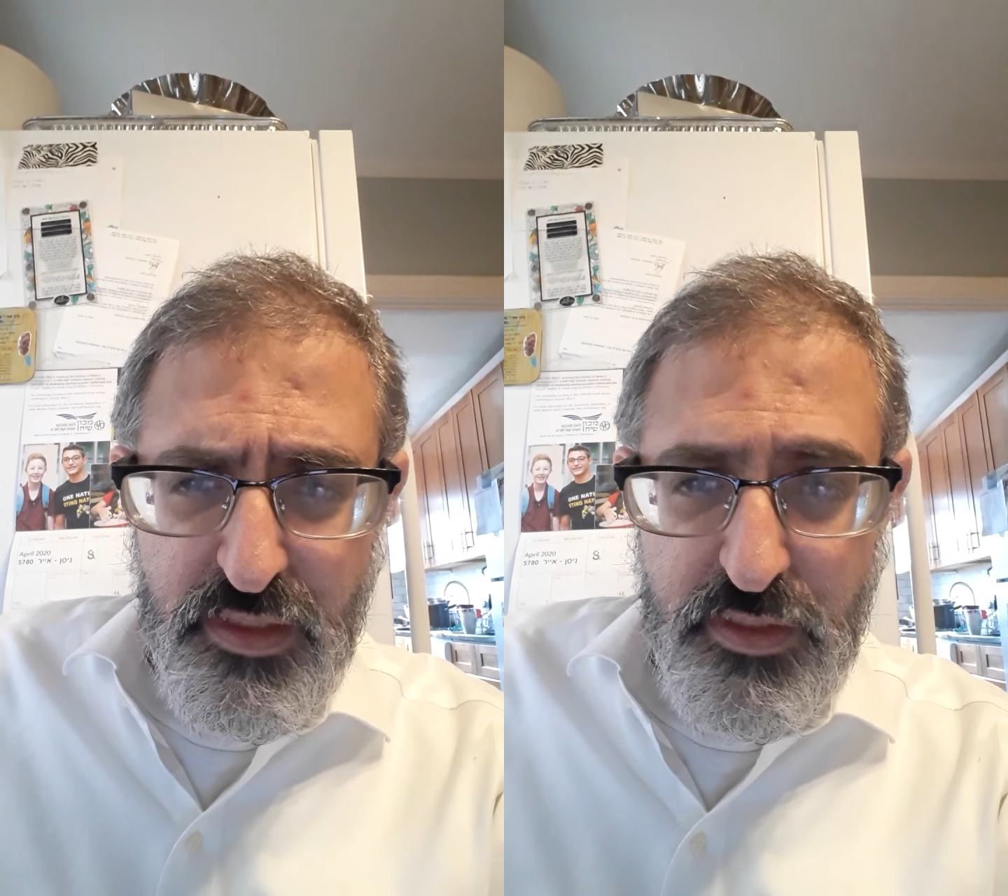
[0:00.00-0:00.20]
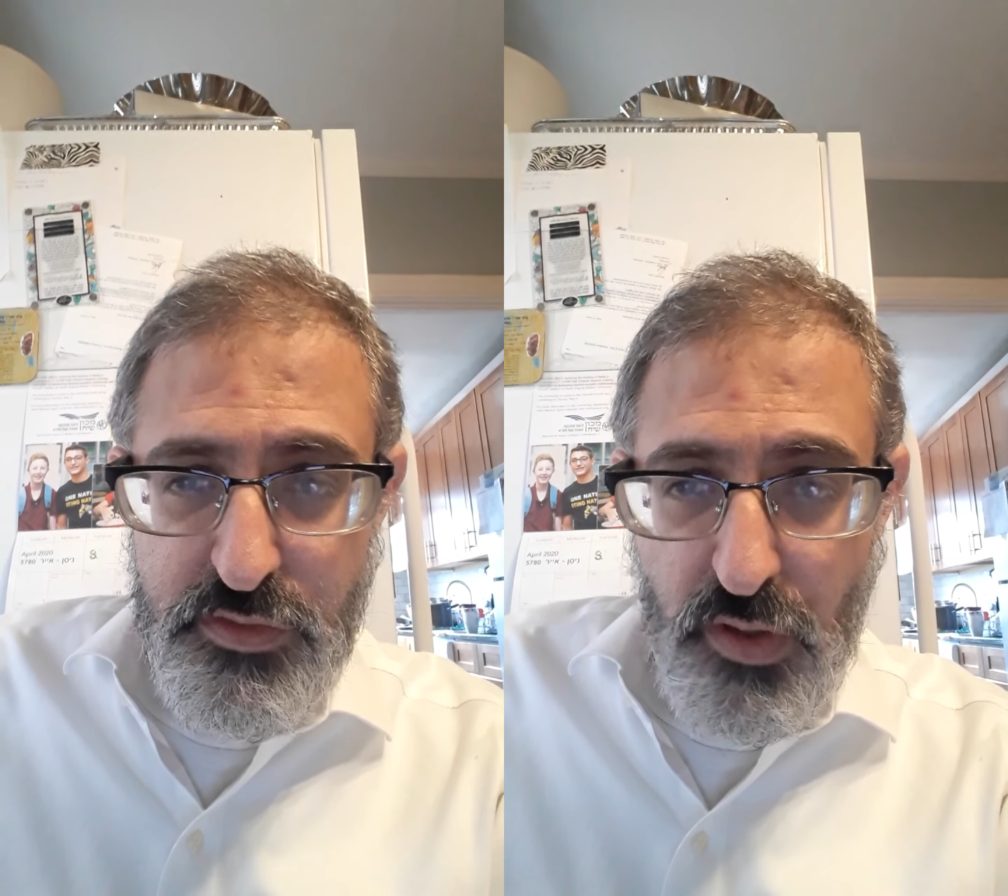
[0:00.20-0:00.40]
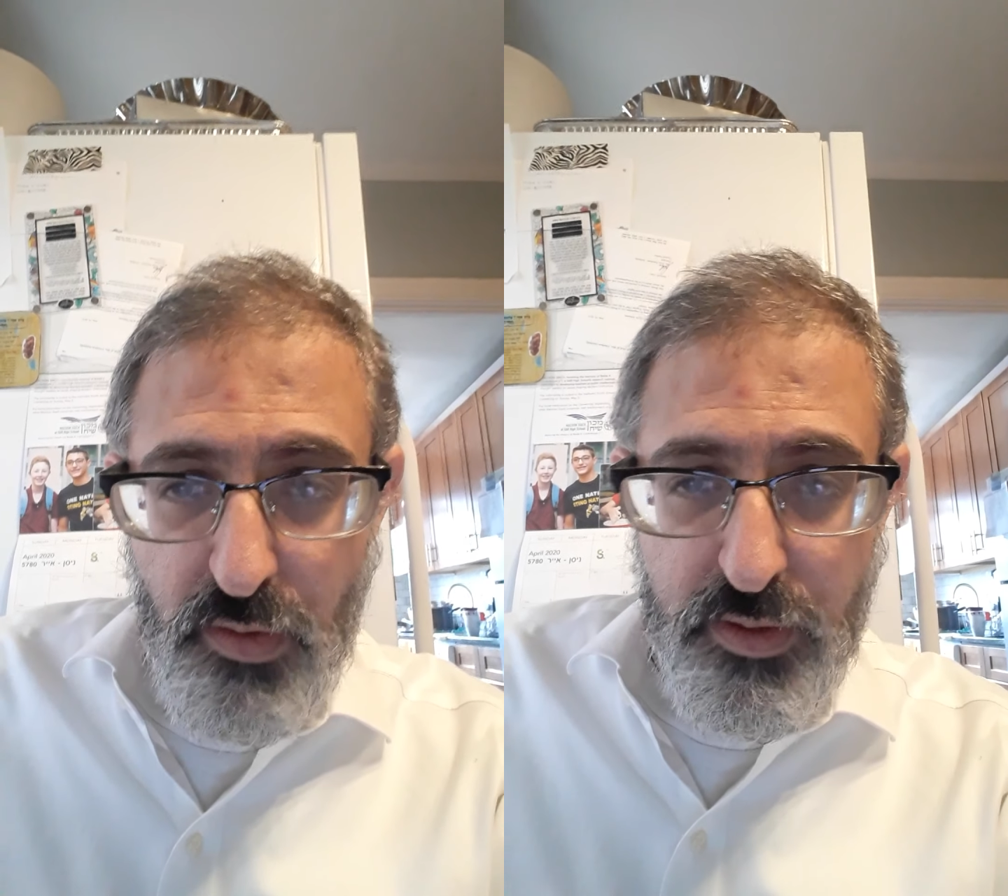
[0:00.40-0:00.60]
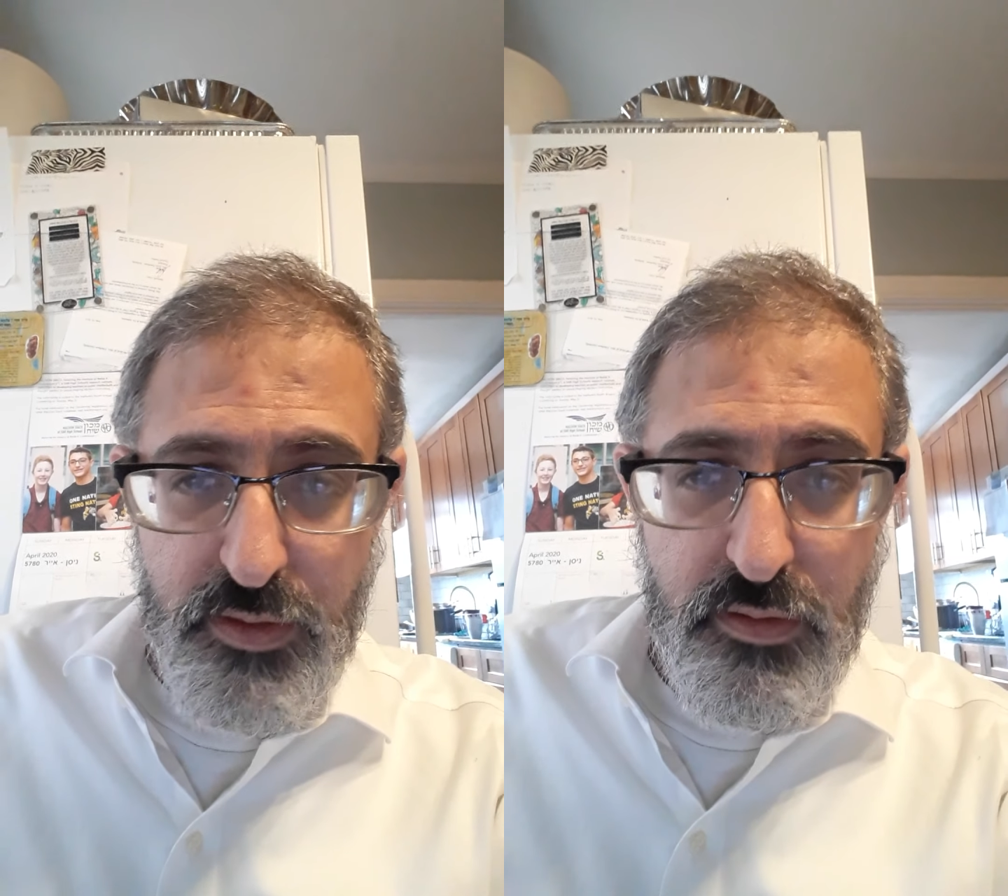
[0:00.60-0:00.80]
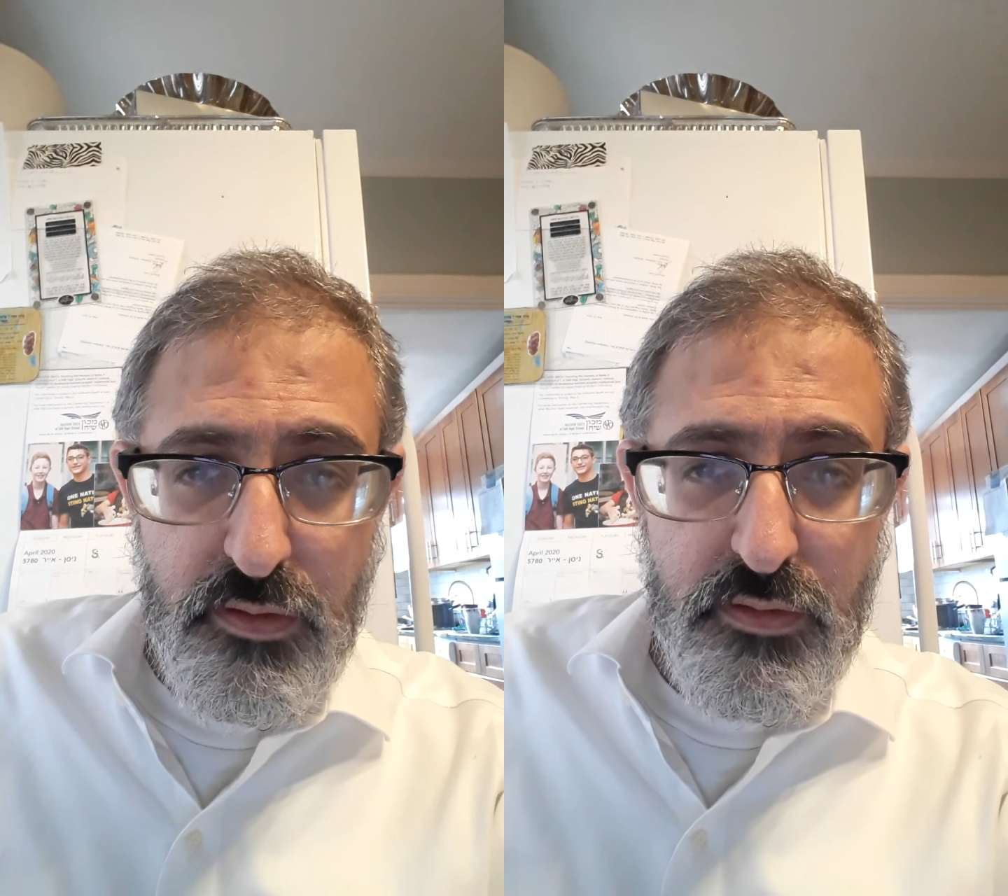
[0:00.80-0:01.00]
His
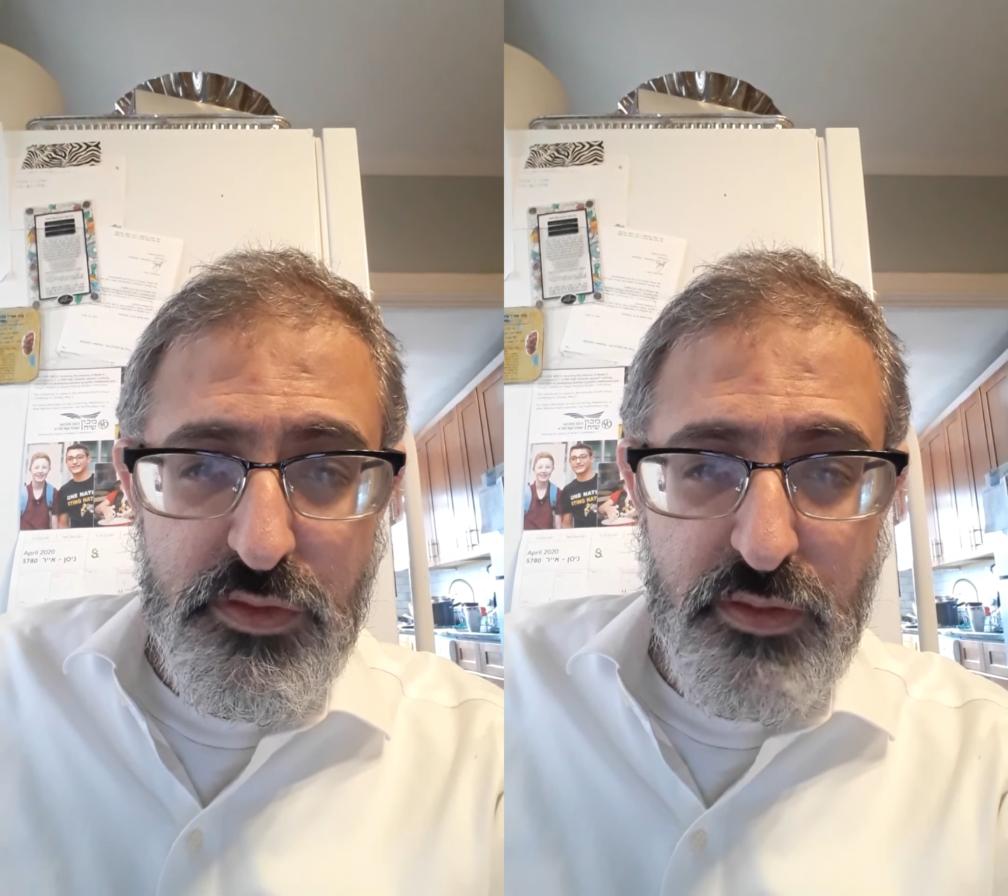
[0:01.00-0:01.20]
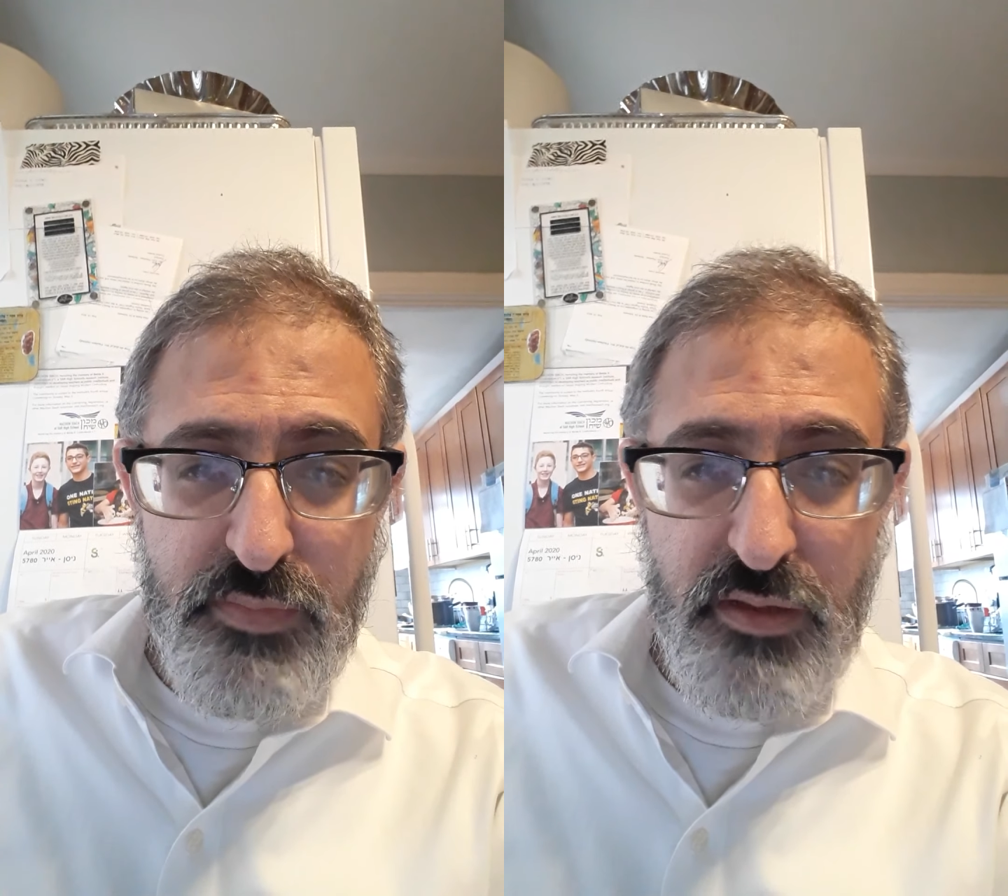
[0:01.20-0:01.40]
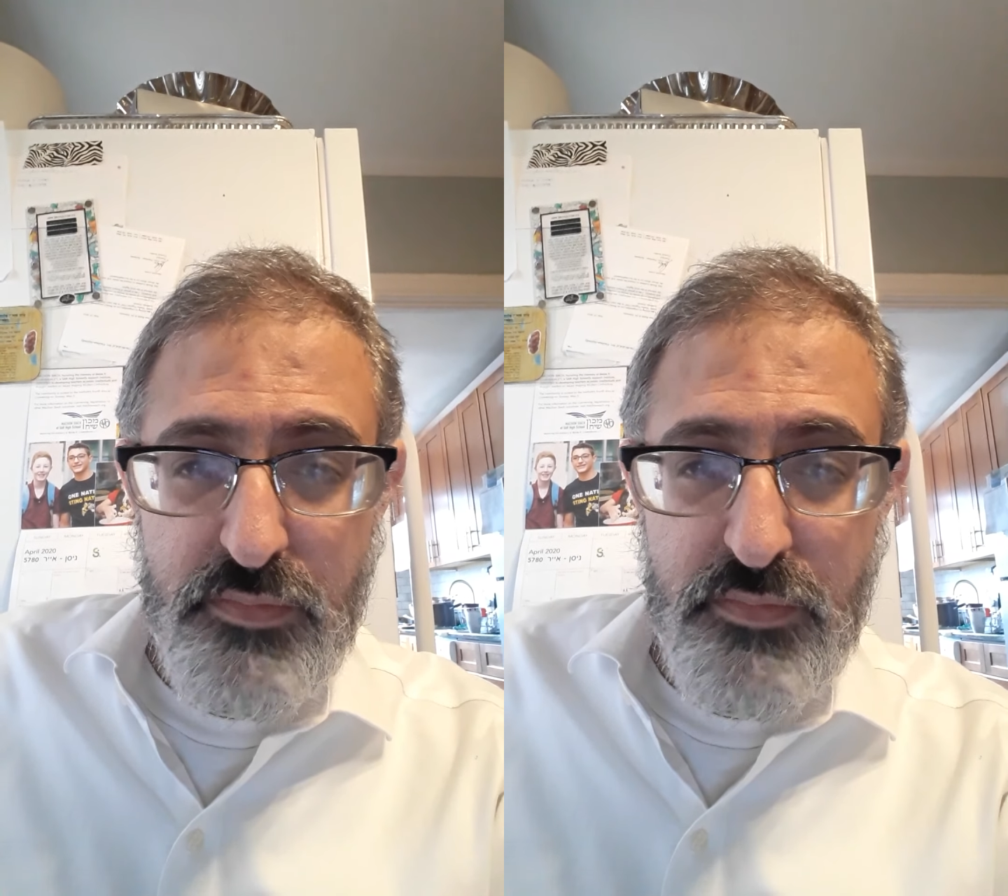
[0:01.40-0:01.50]
articles about